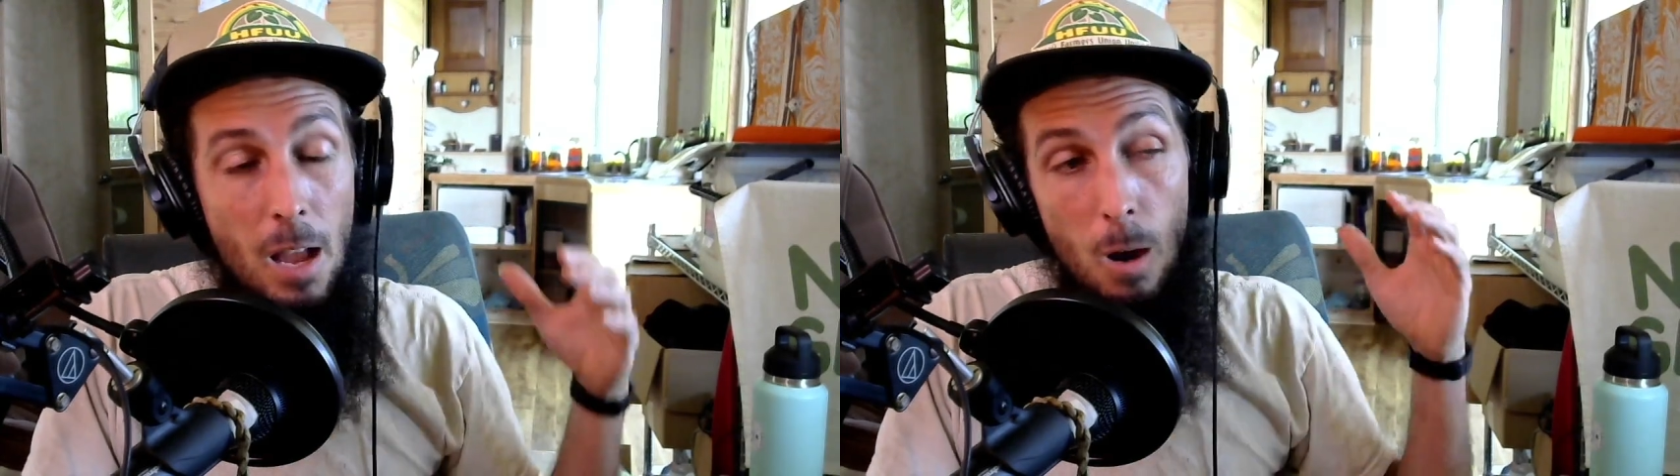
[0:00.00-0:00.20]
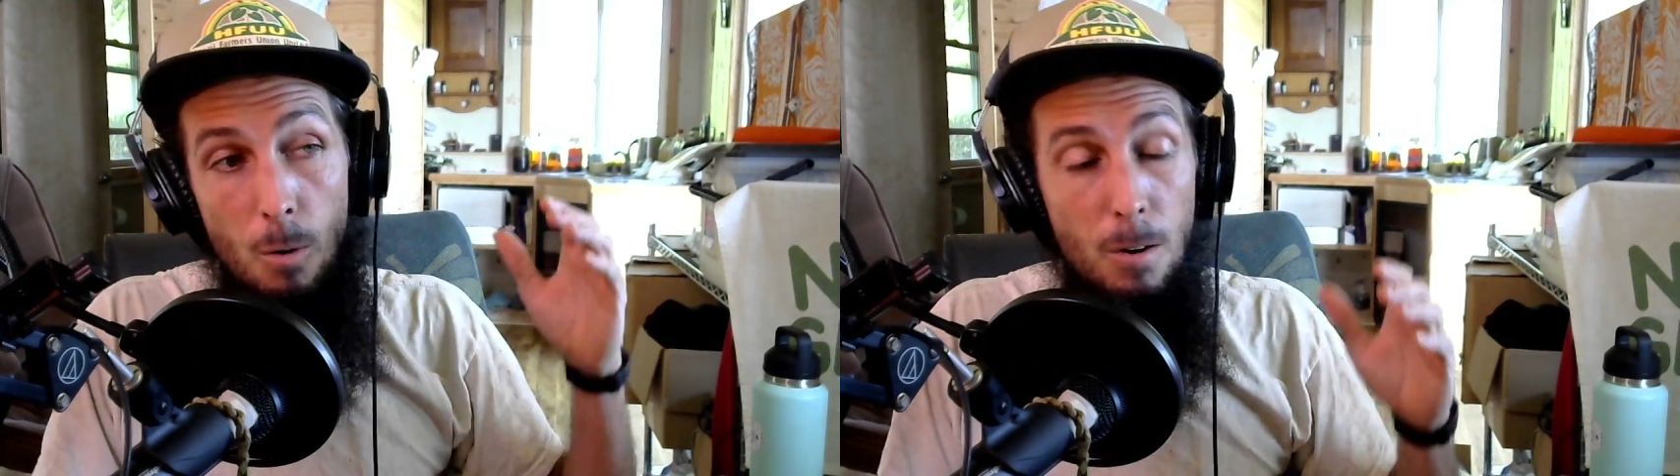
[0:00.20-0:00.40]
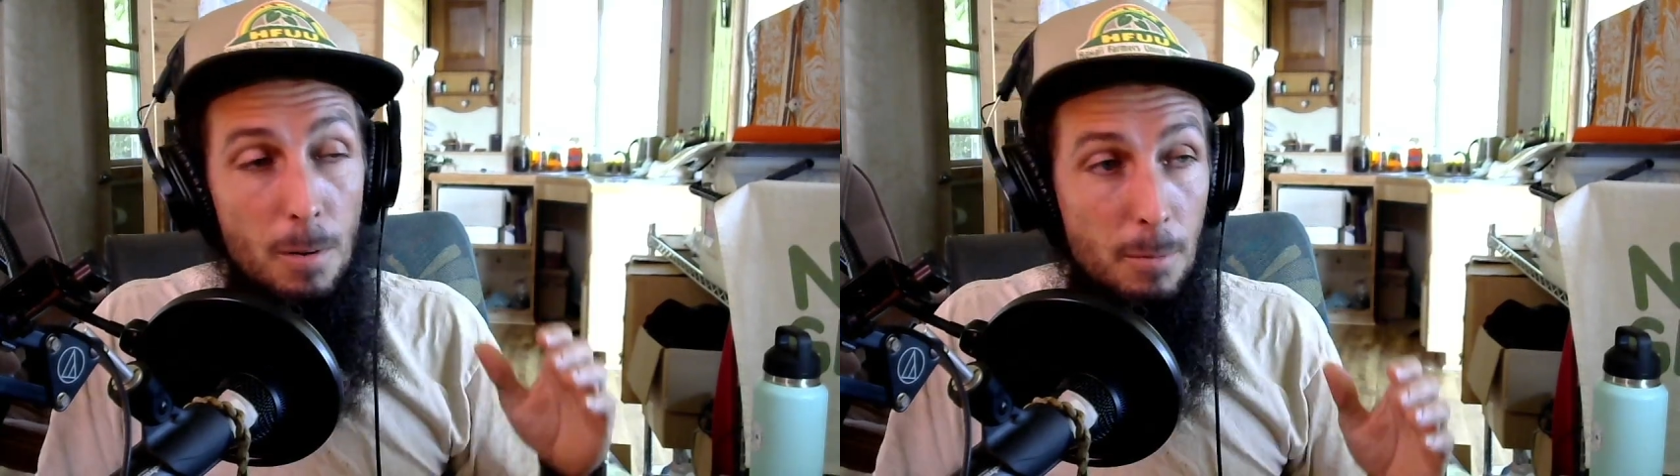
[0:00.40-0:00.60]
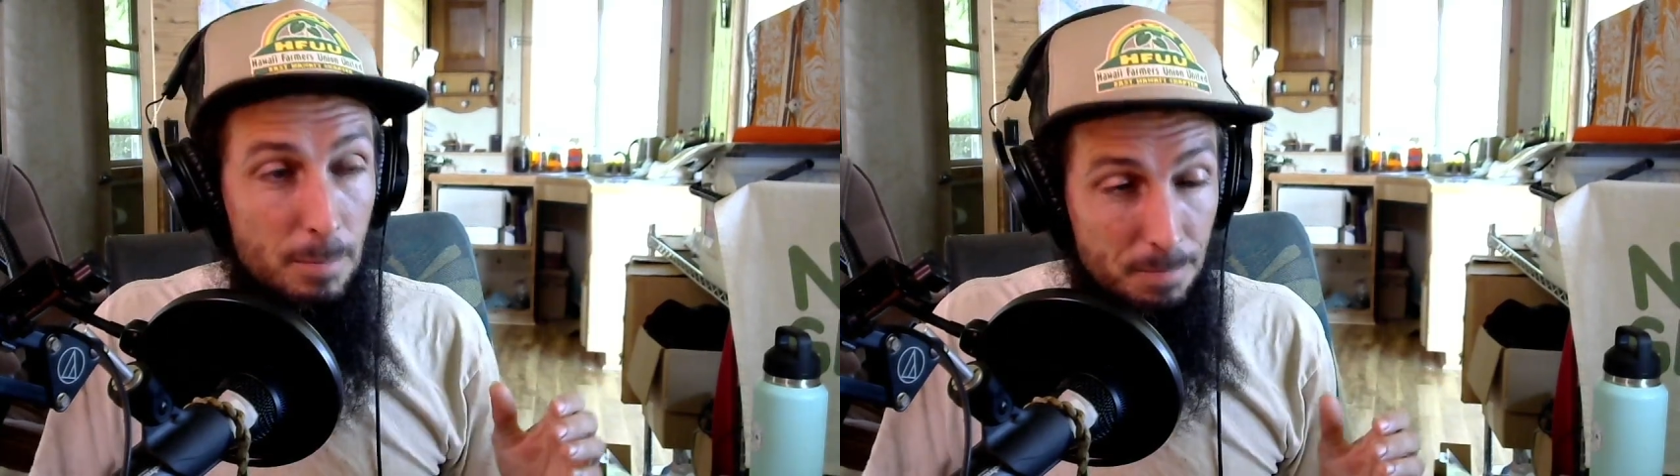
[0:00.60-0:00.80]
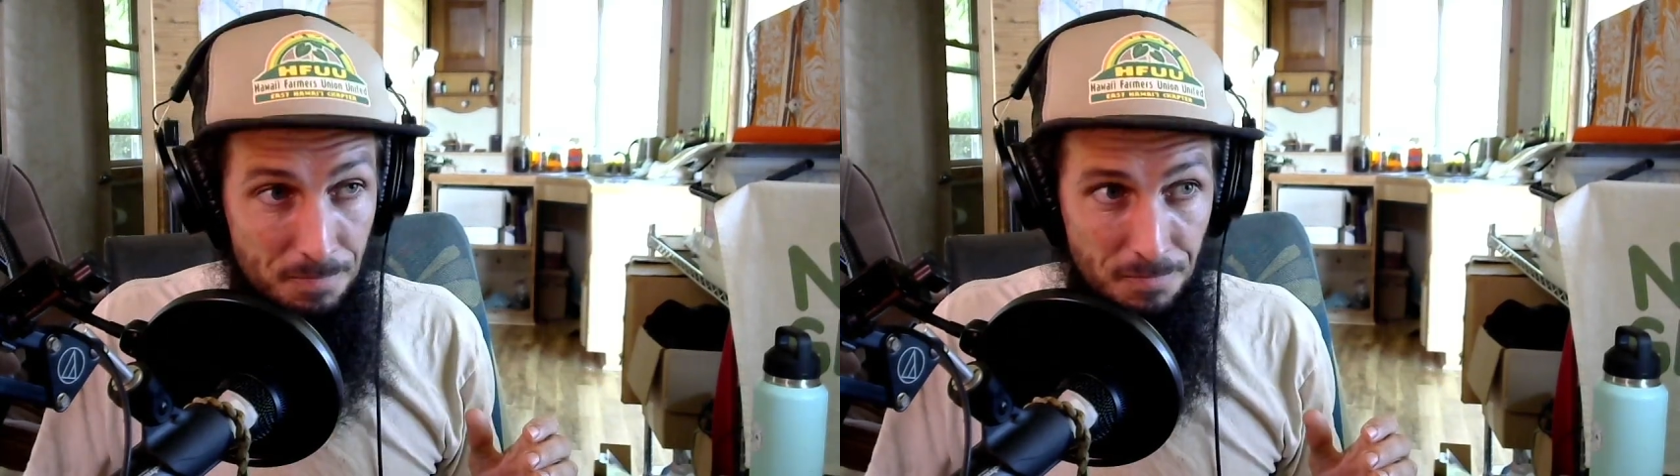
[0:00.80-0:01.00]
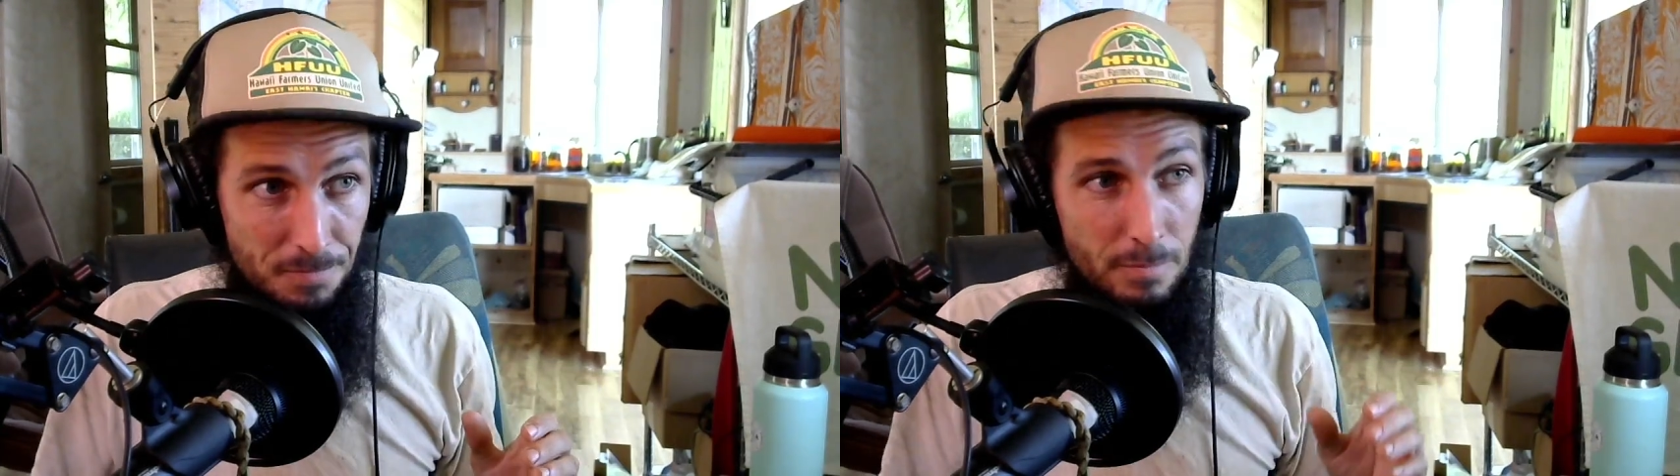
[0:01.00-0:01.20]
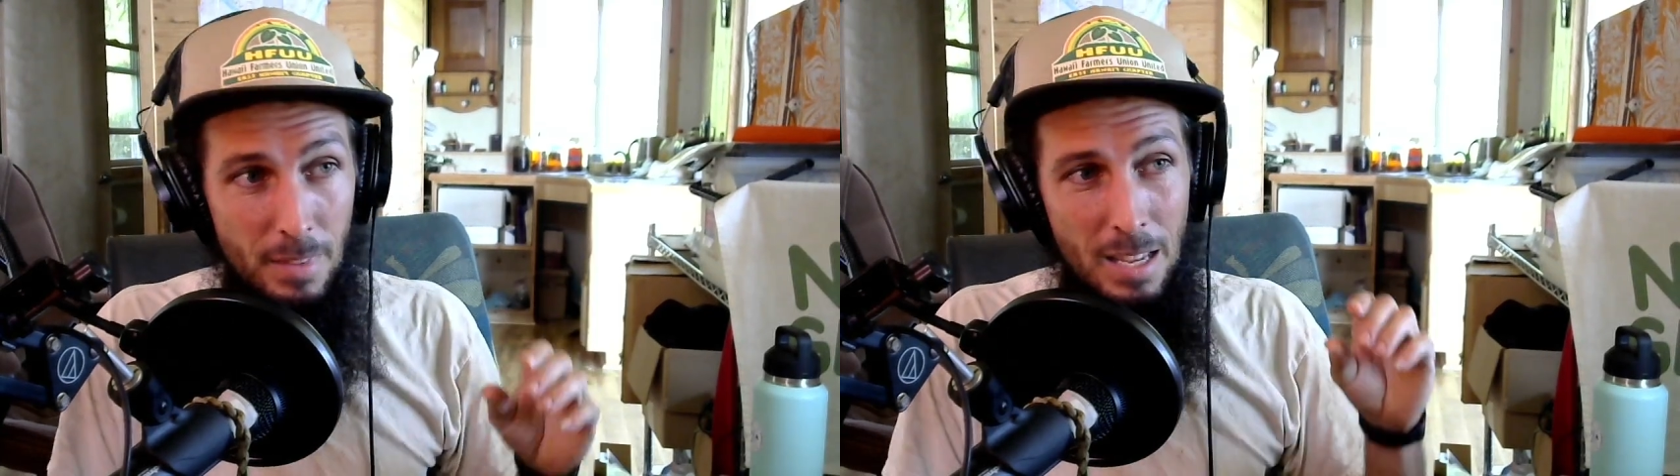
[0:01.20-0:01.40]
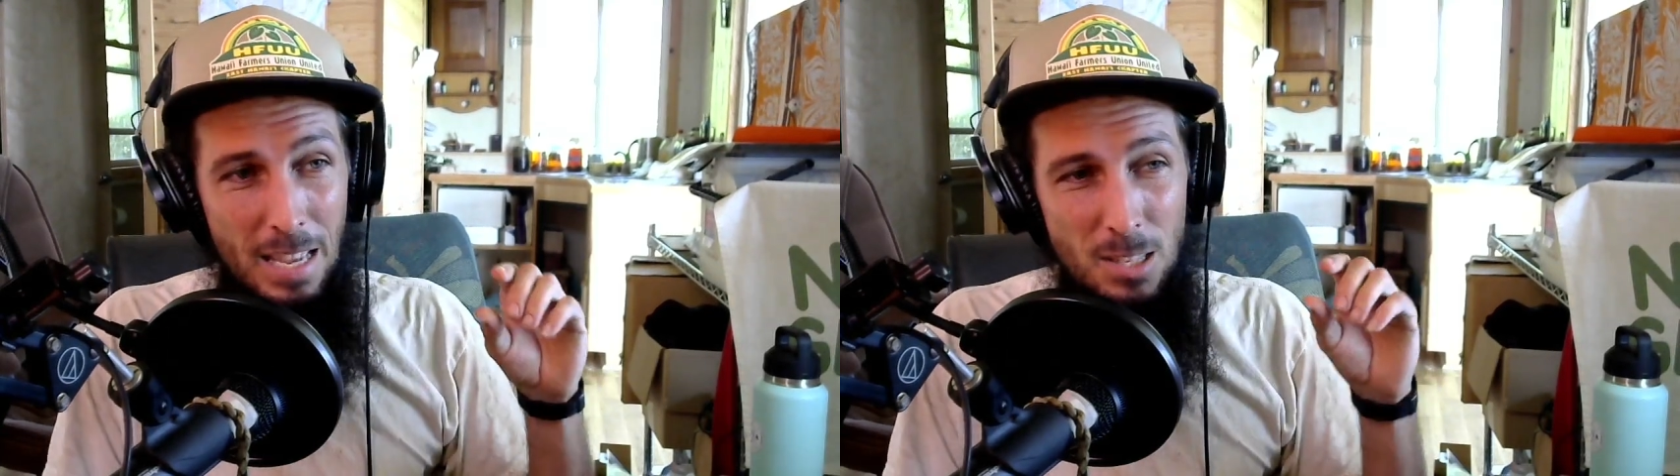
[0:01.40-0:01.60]
However,
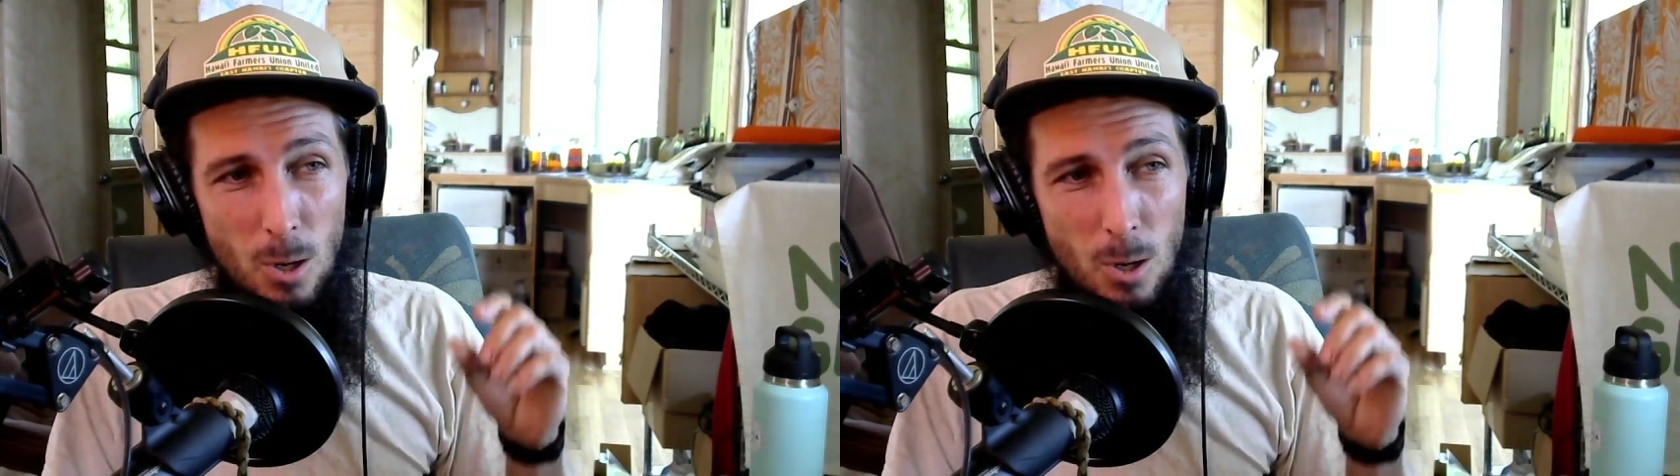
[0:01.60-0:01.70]
in